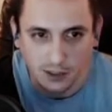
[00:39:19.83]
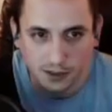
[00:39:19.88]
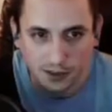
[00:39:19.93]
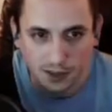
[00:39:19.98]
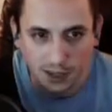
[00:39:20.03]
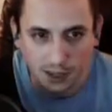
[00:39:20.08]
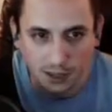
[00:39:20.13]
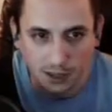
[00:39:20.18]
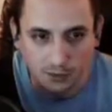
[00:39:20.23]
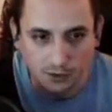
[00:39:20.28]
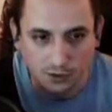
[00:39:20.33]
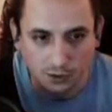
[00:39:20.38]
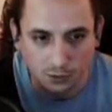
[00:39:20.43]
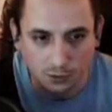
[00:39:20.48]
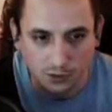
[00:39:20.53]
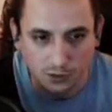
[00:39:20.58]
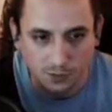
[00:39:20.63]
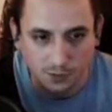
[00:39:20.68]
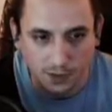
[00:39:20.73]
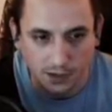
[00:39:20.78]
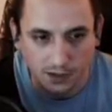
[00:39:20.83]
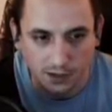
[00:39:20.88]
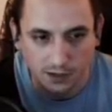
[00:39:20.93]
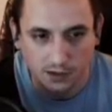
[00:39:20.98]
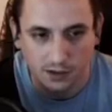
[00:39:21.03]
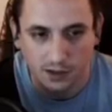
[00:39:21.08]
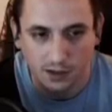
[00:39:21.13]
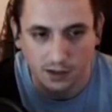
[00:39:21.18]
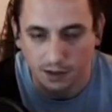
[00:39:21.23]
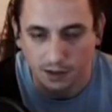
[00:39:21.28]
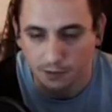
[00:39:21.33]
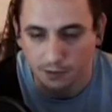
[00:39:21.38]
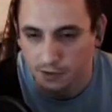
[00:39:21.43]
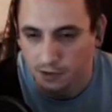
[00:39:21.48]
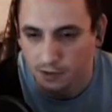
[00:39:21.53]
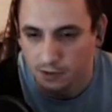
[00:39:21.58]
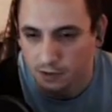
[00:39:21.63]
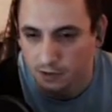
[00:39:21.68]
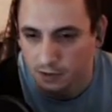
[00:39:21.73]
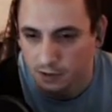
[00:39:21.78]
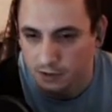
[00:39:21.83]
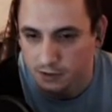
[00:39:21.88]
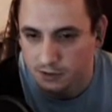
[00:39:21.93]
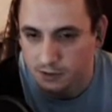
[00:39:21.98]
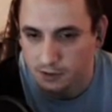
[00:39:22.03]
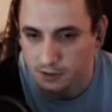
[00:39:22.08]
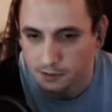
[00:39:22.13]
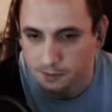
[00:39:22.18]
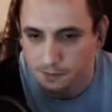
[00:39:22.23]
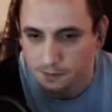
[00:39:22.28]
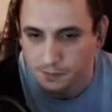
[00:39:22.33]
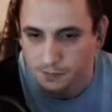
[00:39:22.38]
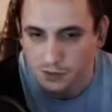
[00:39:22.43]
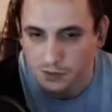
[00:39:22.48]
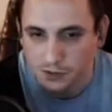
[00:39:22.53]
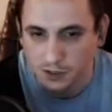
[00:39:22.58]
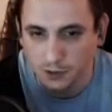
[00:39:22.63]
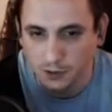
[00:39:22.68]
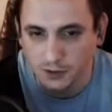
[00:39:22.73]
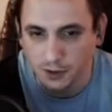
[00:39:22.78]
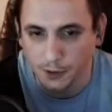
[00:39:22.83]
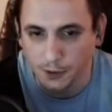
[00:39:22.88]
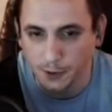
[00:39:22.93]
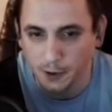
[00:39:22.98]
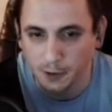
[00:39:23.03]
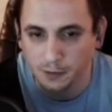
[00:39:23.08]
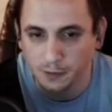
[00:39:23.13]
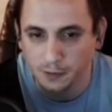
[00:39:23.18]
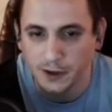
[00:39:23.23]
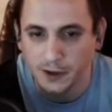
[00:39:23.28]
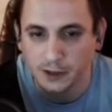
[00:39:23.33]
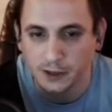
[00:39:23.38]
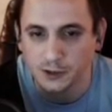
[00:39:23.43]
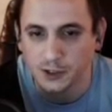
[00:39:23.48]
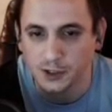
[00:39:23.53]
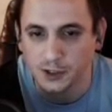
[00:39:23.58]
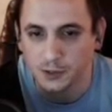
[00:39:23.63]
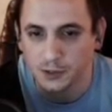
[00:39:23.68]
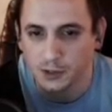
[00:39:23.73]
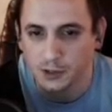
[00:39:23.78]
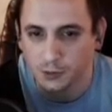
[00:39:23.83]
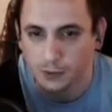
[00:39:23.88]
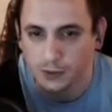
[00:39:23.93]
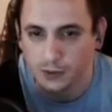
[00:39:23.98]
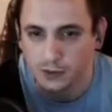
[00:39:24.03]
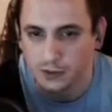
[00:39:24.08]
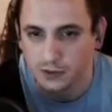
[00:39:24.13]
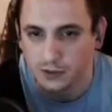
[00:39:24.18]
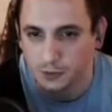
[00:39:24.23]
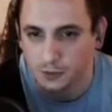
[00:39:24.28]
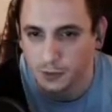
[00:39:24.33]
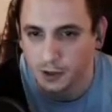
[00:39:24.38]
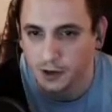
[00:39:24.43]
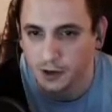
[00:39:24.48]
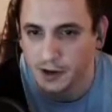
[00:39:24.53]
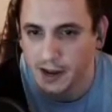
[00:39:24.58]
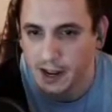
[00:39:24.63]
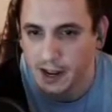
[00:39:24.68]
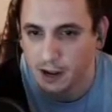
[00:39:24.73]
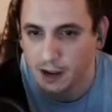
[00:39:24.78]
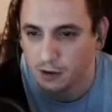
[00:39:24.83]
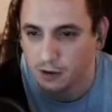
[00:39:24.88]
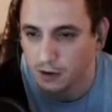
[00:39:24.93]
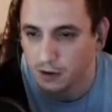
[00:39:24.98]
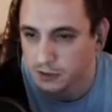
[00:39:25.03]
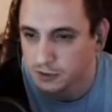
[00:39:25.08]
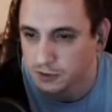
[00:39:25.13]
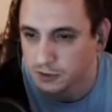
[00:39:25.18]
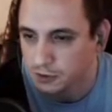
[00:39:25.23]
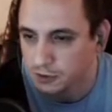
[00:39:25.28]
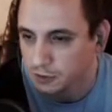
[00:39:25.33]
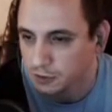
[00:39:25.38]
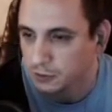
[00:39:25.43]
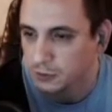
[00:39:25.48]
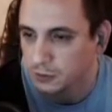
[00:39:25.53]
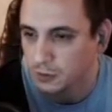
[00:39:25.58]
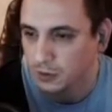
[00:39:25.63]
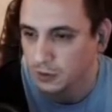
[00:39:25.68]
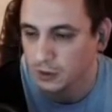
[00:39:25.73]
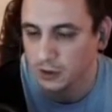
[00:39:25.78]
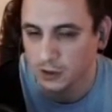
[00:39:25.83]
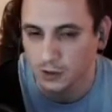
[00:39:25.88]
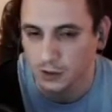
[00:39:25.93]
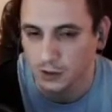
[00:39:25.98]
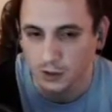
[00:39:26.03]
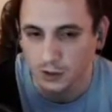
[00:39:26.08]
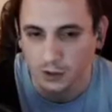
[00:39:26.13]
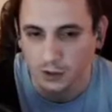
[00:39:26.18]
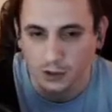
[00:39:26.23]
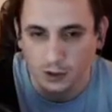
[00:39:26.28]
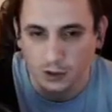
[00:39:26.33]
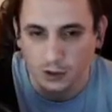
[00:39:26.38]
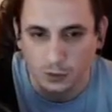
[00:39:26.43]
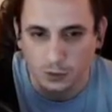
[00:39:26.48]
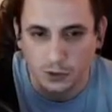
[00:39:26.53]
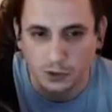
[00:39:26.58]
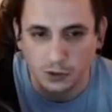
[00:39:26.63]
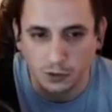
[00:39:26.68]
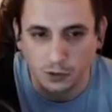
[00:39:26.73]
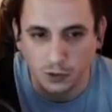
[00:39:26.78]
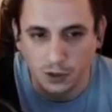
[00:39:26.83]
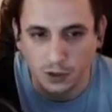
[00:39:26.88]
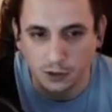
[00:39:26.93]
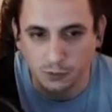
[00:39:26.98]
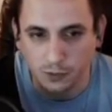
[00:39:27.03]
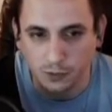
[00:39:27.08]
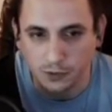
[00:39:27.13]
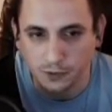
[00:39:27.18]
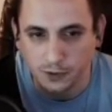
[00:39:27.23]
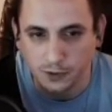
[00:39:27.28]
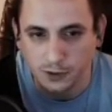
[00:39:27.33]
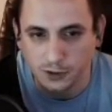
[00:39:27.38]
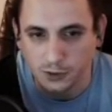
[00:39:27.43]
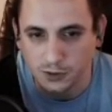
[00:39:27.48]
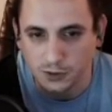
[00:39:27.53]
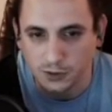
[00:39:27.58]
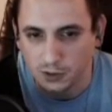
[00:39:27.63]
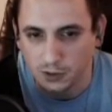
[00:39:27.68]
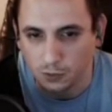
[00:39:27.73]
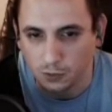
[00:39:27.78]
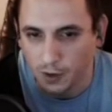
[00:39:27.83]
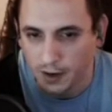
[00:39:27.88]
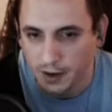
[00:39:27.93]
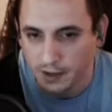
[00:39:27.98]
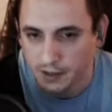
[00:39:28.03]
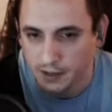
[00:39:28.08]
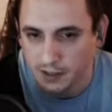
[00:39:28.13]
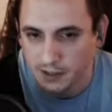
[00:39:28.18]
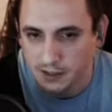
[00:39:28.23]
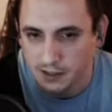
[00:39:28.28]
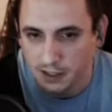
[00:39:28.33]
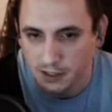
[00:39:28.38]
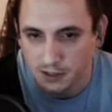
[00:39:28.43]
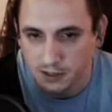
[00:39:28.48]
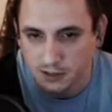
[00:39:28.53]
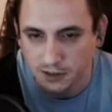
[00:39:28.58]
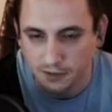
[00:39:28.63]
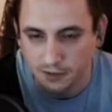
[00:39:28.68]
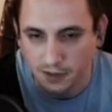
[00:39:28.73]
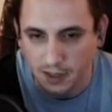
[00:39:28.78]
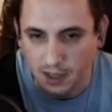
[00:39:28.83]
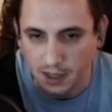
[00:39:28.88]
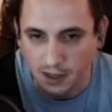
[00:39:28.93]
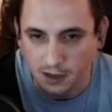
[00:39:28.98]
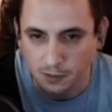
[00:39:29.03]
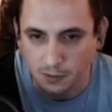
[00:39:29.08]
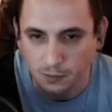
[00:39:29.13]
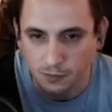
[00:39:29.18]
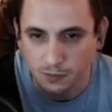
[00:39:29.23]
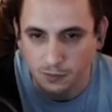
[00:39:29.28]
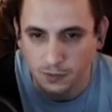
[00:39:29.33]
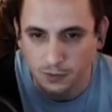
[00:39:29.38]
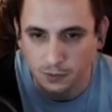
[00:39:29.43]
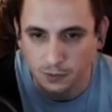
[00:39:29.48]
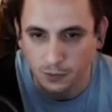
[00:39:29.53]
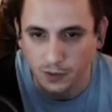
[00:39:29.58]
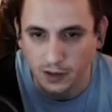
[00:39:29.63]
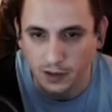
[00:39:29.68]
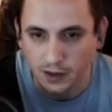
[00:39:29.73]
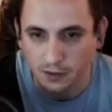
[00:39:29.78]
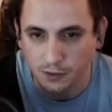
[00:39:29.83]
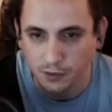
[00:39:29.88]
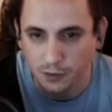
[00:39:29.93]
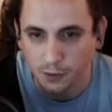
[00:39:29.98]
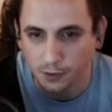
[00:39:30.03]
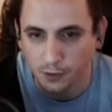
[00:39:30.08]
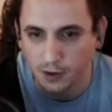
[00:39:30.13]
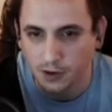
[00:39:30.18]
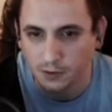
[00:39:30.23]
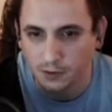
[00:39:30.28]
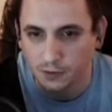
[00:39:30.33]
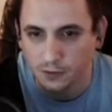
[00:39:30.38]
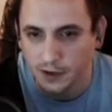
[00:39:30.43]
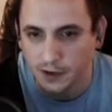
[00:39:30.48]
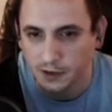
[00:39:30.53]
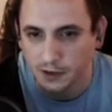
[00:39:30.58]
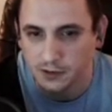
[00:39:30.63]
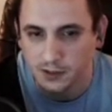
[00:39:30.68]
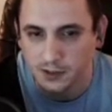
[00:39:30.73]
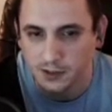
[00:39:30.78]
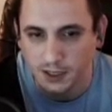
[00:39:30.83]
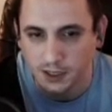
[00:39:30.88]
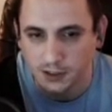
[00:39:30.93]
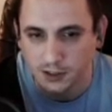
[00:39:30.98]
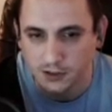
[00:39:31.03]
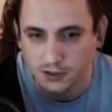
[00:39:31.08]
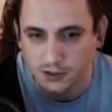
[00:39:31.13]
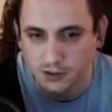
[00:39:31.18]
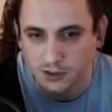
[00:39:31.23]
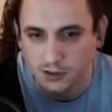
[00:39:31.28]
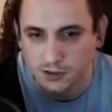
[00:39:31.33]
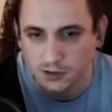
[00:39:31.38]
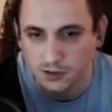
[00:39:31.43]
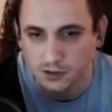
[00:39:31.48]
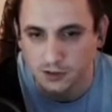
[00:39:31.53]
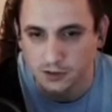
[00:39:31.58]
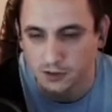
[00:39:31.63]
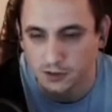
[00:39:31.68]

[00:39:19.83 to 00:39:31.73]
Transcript: of the game too, which make everything a lot easier. So that was our third and final dream sequence. We are now on to what you could refer to as the Wily stages of the game. We have 3 final stages